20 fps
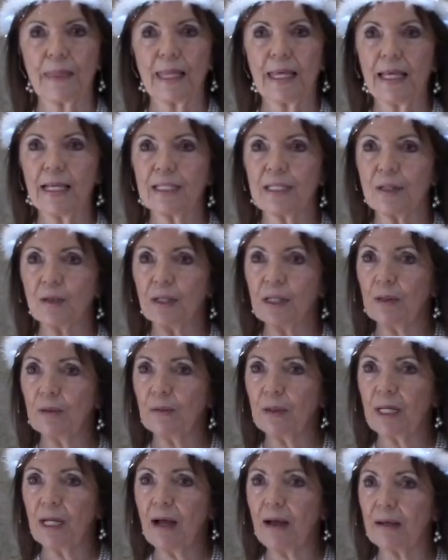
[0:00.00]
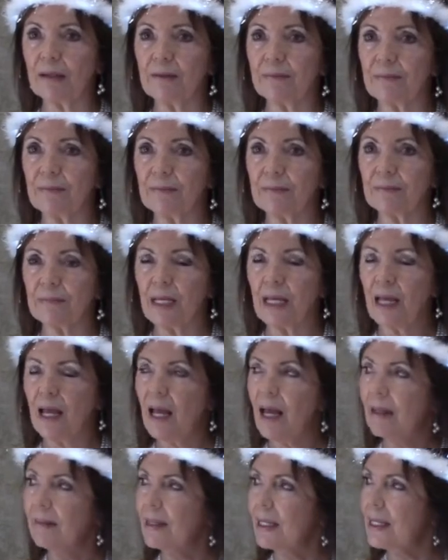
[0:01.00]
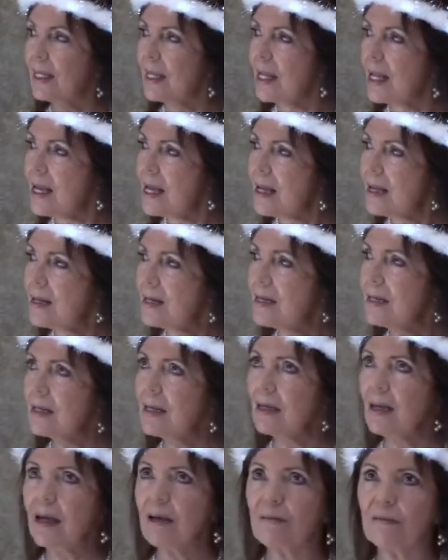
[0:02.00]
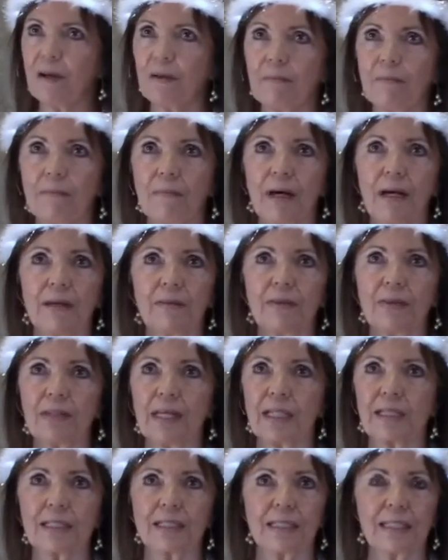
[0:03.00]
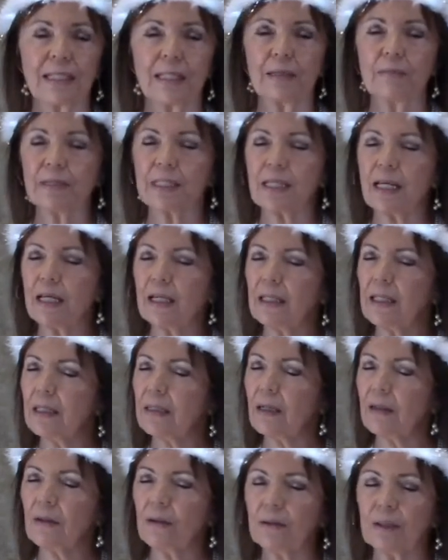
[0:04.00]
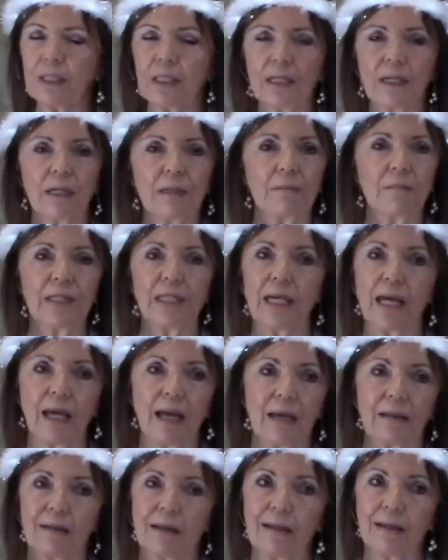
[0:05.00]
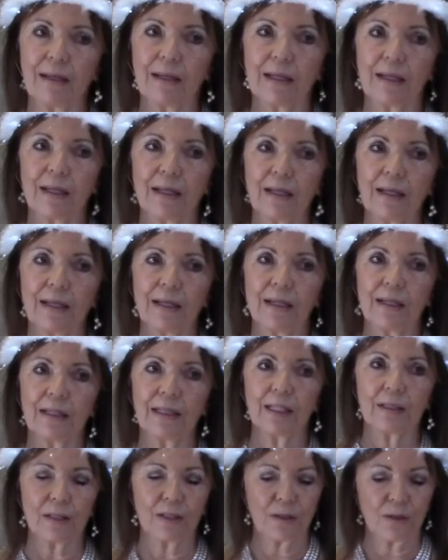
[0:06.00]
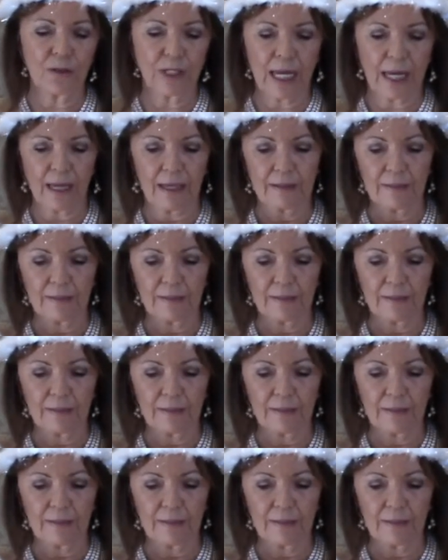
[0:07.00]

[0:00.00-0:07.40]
And so here we are, at the end of a month that seems like it only began yesterday.